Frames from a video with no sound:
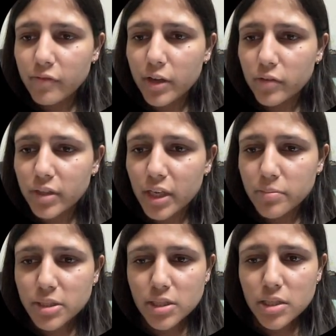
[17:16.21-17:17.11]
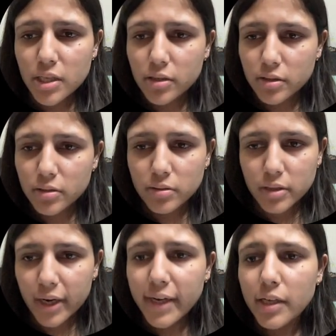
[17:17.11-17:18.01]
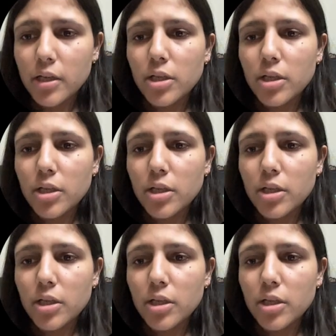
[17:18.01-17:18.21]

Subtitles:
one of the neighbors is here, right?